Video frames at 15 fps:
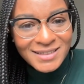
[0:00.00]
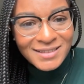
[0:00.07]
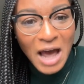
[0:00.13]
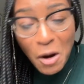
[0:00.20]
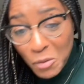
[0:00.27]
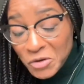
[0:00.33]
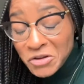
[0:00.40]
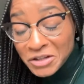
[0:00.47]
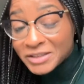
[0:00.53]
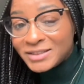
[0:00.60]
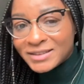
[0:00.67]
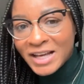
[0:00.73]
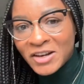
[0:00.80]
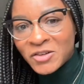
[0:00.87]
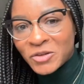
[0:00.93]
I want you to
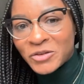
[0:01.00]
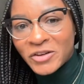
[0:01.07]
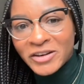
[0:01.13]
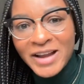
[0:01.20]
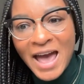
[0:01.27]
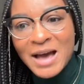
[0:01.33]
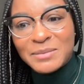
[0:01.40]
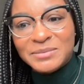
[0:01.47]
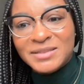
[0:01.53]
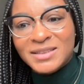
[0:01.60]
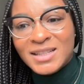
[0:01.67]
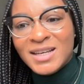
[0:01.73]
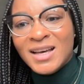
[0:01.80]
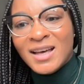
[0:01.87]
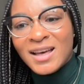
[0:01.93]
schedule your naps.
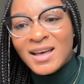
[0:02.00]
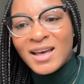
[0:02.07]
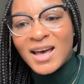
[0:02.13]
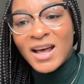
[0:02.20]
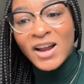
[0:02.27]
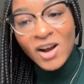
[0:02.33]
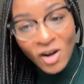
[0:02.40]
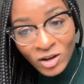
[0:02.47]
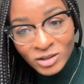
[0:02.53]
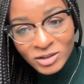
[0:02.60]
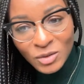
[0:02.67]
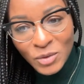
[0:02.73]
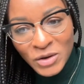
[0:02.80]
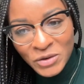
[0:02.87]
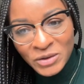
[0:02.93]
And I also
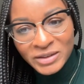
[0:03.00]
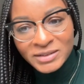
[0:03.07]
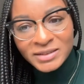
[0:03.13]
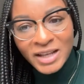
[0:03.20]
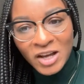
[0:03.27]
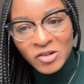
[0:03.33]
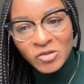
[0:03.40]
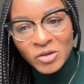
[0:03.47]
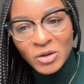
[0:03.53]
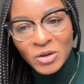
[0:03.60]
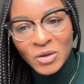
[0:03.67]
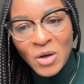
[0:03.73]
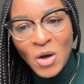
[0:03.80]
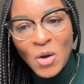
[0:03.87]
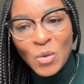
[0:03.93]
want you to
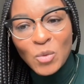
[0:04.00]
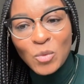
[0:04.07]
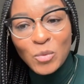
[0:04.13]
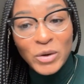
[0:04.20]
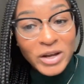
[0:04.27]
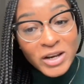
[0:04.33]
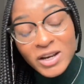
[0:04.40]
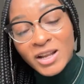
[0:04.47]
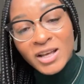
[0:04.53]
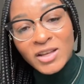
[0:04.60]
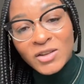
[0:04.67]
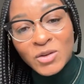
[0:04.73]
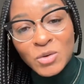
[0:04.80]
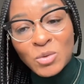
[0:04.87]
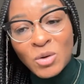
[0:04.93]
schedule when
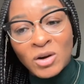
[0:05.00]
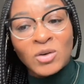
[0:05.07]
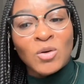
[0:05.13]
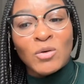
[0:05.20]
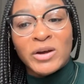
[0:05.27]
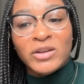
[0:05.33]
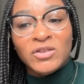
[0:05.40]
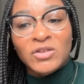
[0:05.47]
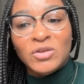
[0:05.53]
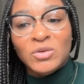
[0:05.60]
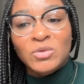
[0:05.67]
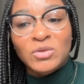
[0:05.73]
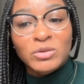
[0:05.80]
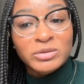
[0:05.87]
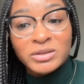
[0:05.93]
you are going to
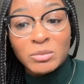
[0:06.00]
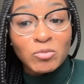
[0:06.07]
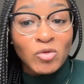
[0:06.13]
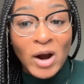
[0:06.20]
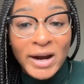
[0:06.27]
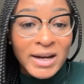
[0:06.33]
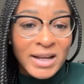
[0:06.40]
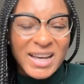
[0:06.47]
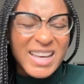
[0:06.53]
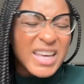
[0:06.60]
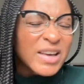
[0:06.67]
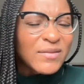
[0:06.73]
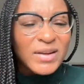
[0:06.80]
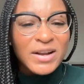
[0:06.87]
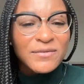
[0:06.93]
do some writing,
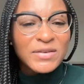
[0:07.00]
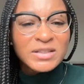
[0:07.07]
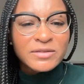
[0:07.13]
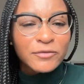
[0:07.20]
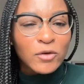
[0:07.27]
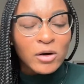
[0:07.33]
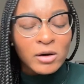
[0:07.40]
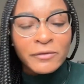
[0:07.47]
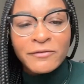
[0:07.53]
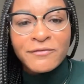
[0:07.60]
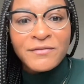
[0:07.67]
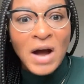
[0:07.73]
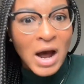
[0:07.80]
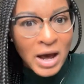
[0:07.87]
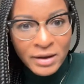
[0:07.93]
even if it's for
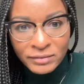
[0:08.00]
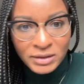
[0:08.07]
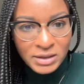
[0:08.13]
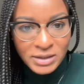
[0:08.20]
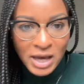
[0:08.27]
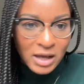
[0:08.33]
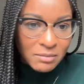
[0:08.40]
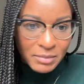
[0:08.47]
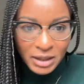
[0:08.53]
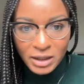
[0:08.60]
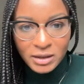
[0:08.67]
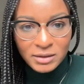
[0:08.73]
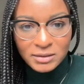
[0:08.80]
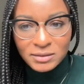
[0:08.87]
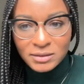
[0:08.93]
5 to 10
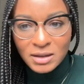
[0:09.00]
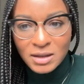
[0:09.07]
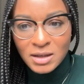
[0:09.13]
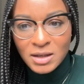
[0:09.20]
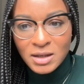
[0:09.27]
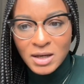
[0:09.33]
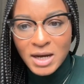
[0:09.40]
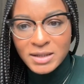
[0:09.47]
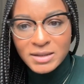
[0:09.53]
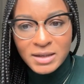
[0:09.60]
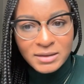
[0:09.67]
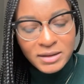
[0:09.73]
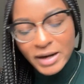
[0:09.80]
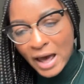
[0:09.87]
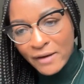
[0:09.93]
minutes. It
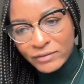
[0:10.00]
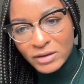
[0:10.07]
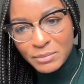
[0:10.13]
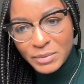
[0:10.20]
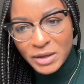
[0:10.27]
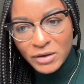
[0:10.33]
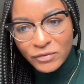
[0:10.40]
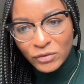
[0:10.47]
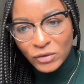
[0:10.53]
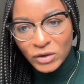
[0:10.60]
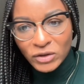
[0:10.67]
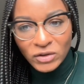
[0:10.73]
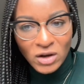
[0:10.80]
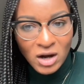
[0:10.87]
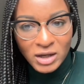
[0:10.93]
doesn't have to be for a
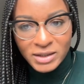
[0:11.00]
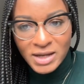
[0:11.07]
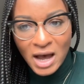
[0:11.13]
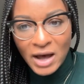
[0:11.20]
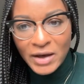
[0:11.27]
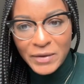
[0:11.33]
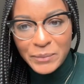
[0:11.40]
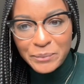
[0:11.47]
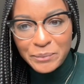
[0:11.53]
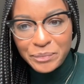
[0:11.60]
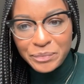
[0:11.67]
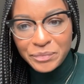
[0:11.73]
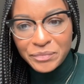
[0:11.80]
long time.